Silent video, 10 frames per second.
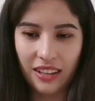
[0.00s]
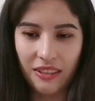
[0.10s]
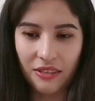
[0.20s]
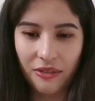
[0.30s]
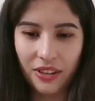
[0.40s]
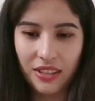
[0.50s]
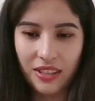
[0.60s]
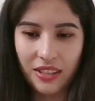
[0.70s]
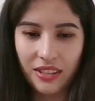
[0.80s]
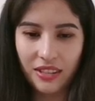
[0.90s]
if it
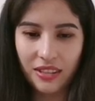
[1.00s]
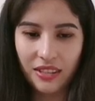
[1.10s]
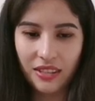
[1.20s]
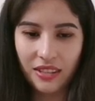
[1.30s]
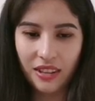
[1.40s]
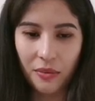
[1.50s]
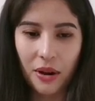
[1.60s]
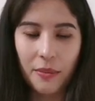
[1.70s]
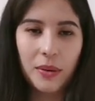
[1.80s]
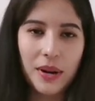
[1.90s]
fits
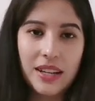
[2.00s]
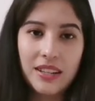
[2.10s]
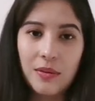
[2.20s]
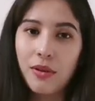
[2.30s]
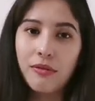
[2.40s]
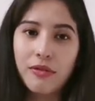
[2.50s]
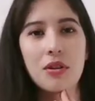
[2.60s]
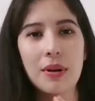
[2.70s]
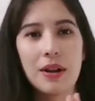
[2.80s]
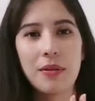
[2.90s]
around my waist, it won't fit
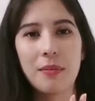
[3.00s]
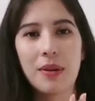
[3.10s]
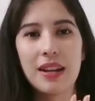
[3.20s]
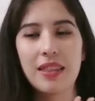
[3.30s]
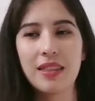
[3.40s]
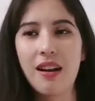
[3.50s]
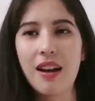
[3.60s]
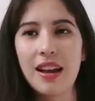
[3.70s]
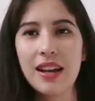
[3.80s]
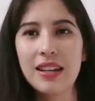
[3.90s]
around my
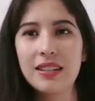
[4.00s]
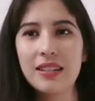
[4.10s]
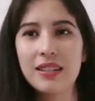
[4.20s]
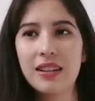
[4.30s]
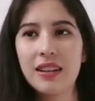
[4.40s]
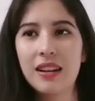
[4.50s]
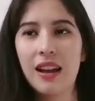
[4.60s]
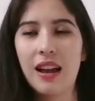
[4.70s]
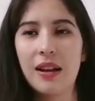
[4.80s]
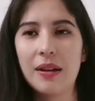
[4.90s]
thighs.
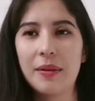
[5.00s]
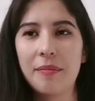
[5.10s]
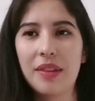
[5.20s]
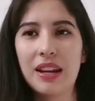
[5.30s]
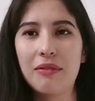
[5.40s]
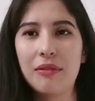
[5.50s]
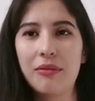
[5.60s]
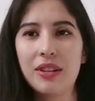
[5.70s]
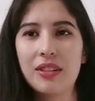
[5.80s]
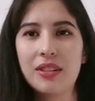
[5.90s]
And if it
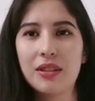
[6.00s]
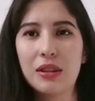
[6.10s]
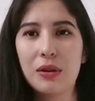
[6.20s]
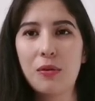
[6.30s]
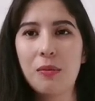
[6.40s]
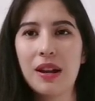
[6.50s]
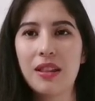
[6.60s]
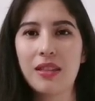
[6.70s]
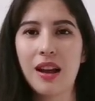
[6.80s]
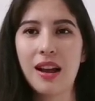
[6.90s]
fits through my
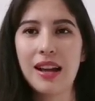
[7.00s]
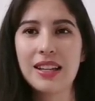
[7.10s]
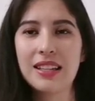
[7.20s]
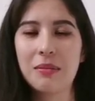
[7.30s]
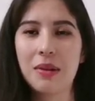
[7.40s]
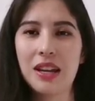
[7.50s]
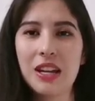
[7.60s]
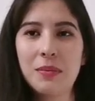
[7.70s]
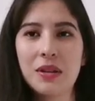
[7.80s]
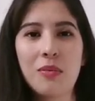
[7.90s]
thighs and my
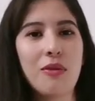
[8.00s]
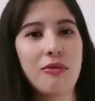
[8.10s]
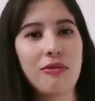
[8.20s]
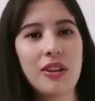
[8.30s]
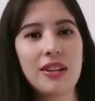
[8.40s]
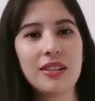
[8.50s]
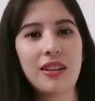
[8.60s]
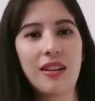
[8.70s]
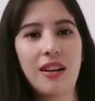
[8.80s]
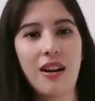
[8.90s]
hips, it won't fit
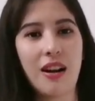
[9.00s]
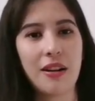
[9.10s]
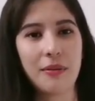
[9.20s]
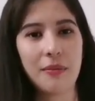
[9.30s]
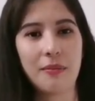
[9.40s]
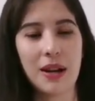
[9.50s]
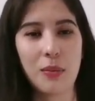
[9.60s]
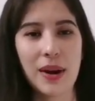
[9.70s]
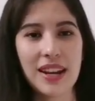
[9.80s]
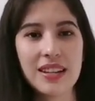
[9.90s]
on my
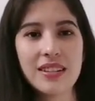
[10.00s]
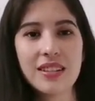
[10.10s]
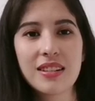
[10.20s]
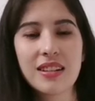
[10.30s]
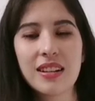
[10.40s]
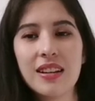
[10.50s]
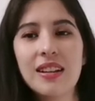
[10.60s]
waist.